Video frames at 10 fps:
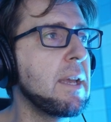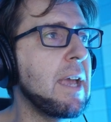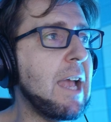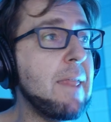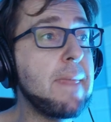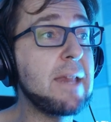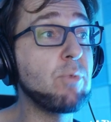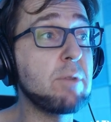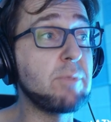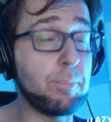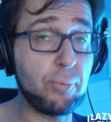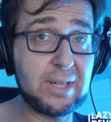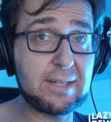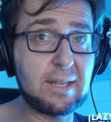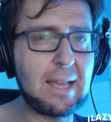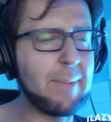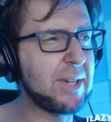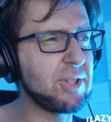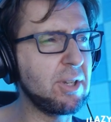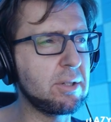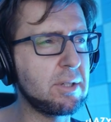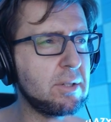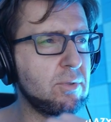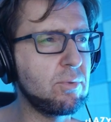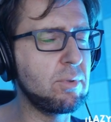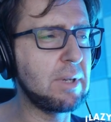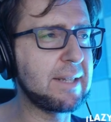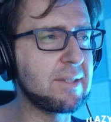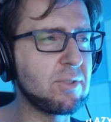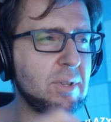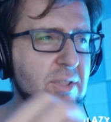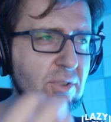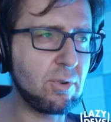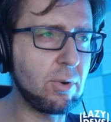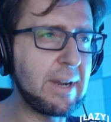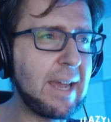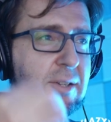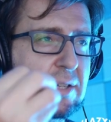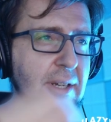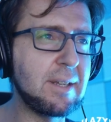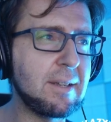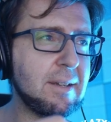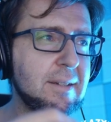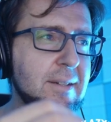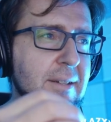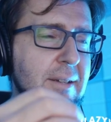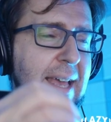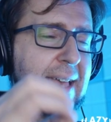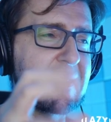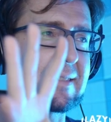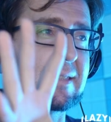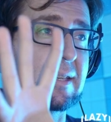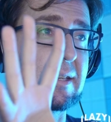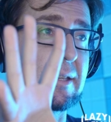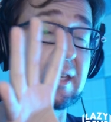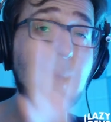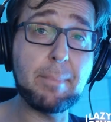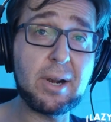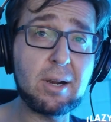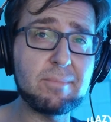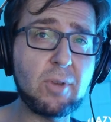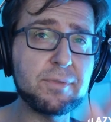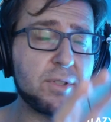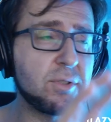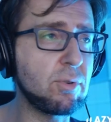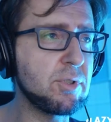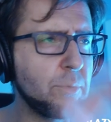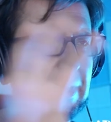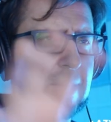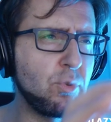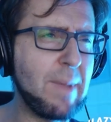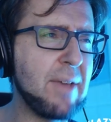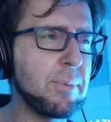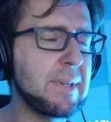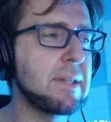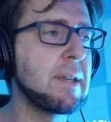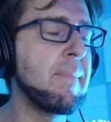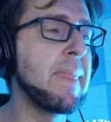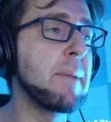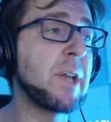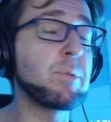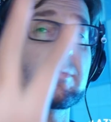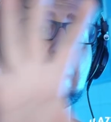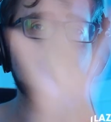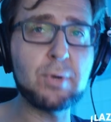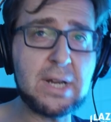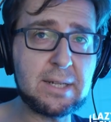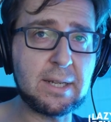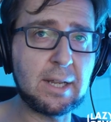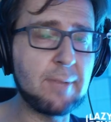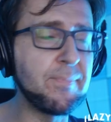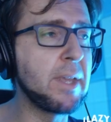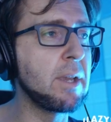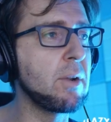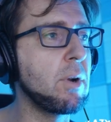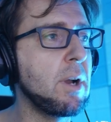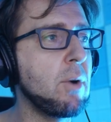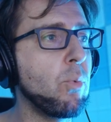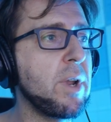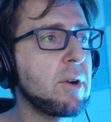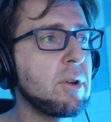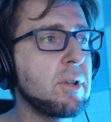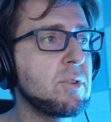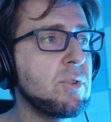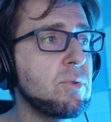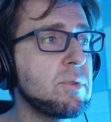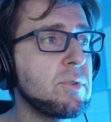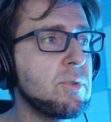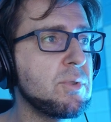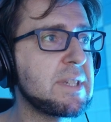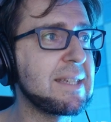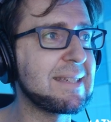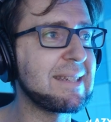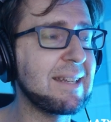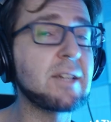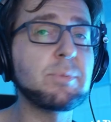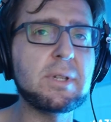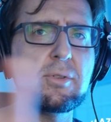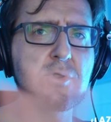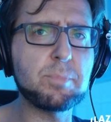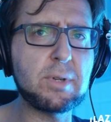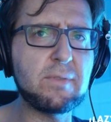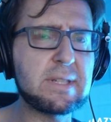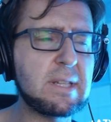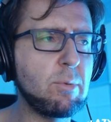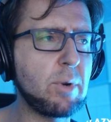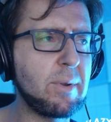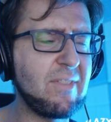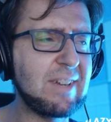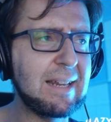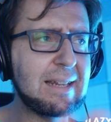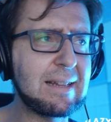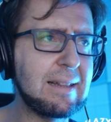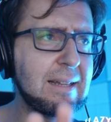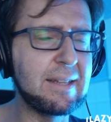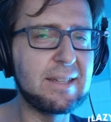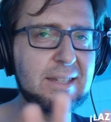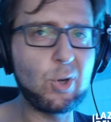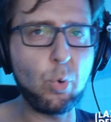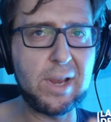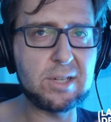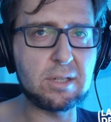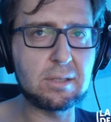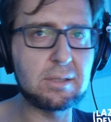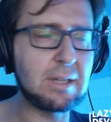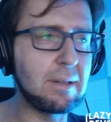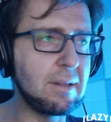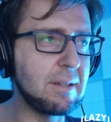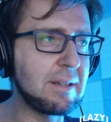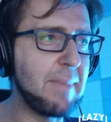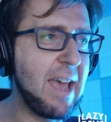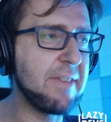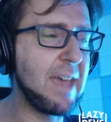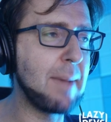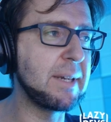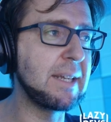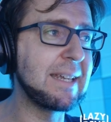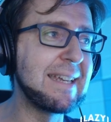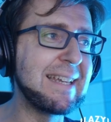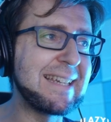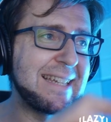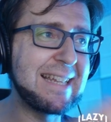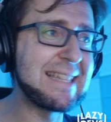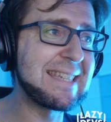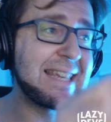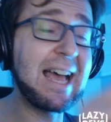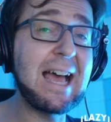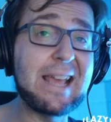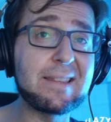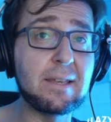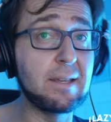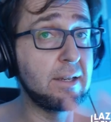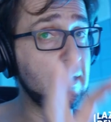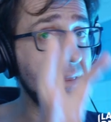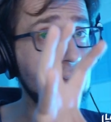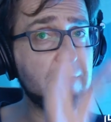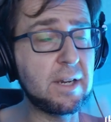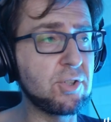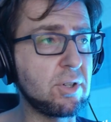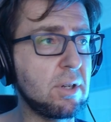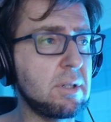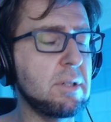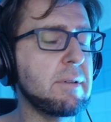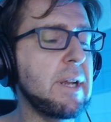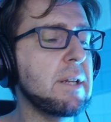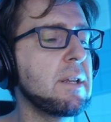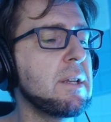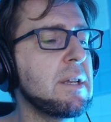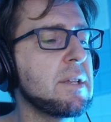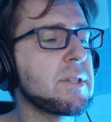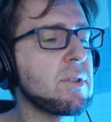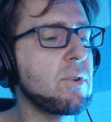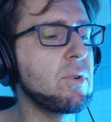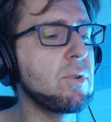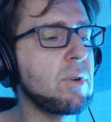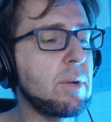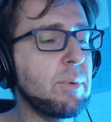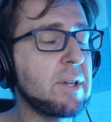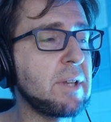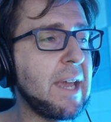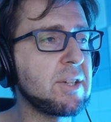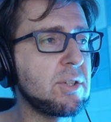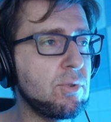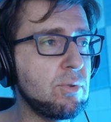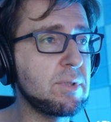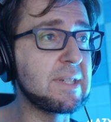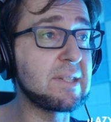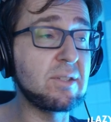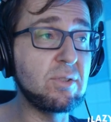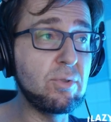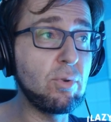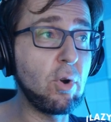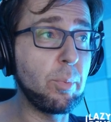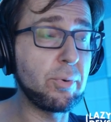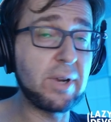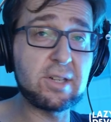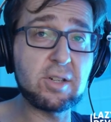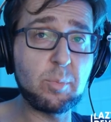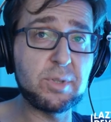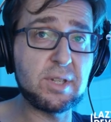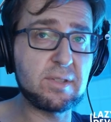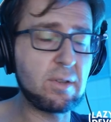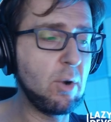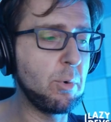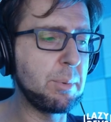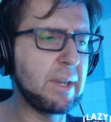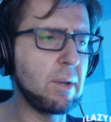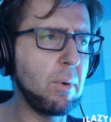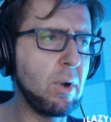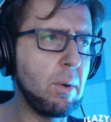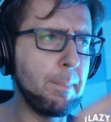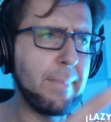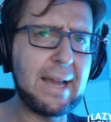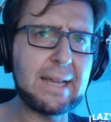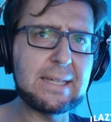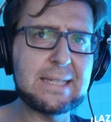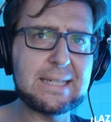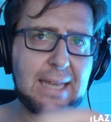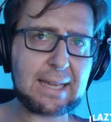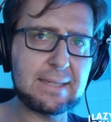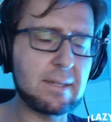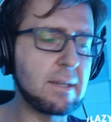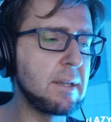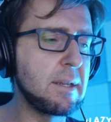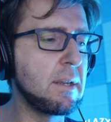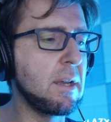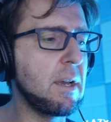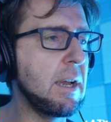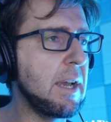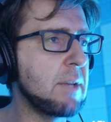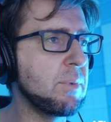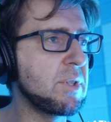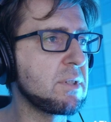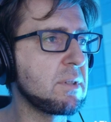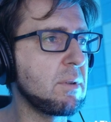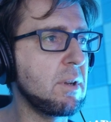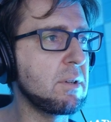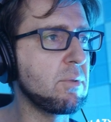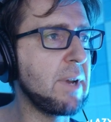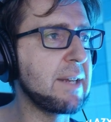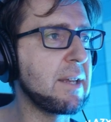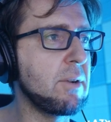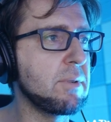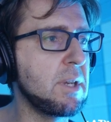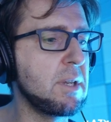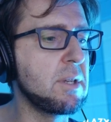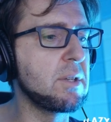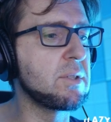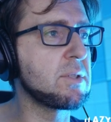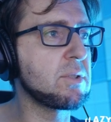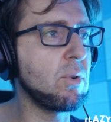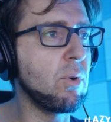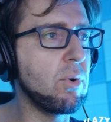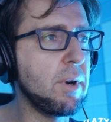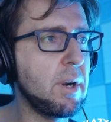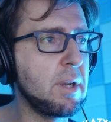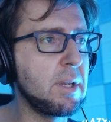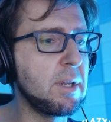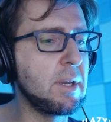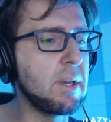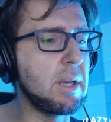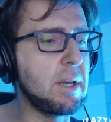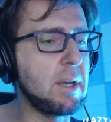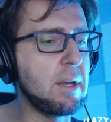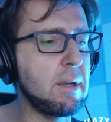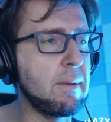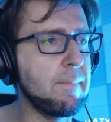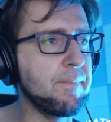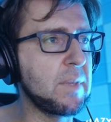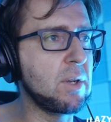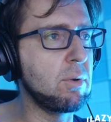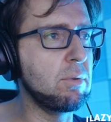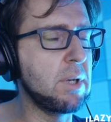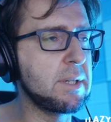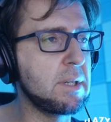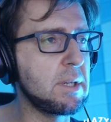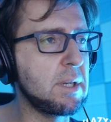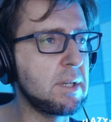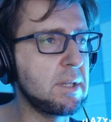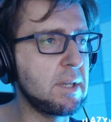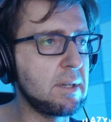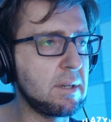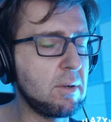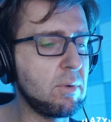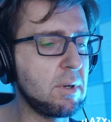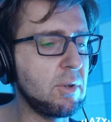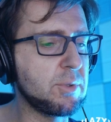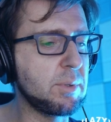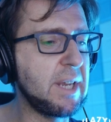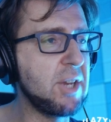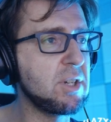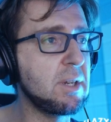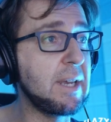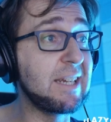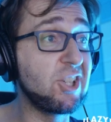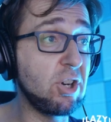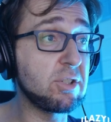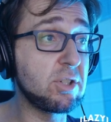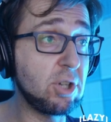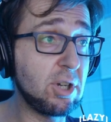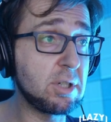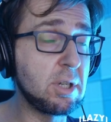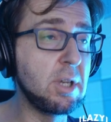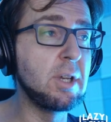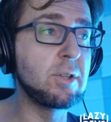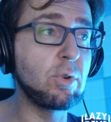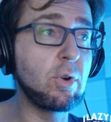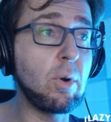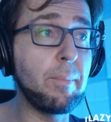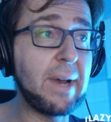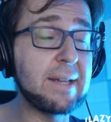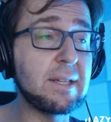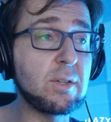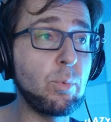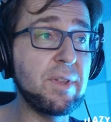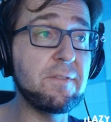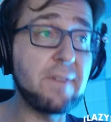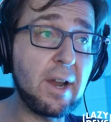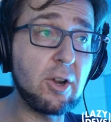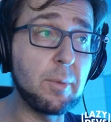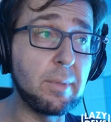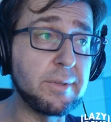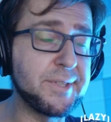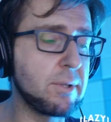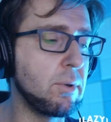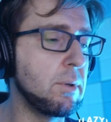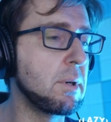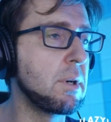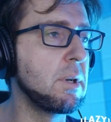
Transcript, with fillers: And then when we're printing, I'm actually gonna do like, so the score actually uh, has the number of the score, so we can do math with it. But when we're printing, uh, we are going to use this thing that we used previously where you have a little equation, little, little math happening inside the function call, right? So uh, we can actually use this new operator that we just saw where we can combine text uh, and we just are gonna write down score uh, colon and then close quotation and dot dot to combine it with a variable score.